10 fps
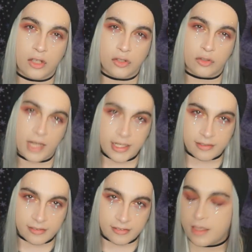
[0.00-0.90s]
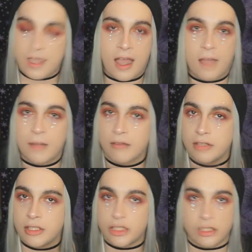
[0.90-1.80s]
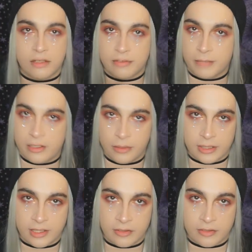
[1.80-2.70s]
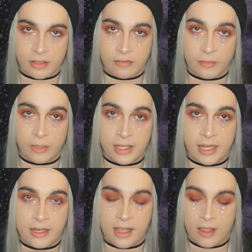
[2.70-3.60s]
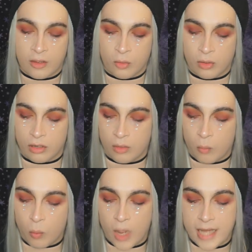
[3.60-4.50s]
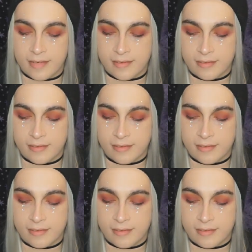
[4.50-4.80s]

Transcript: great. Yeah, I'm not really sure if I'm gonna do a Kickstarter for it again yet or what,